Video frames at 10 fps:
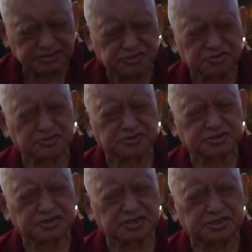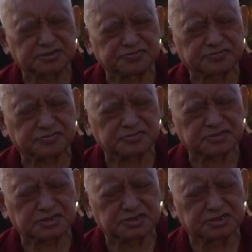So the,
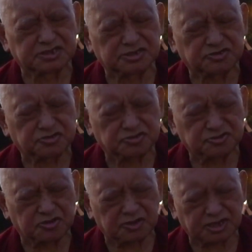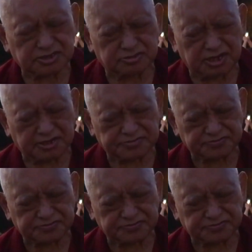it is so kazore.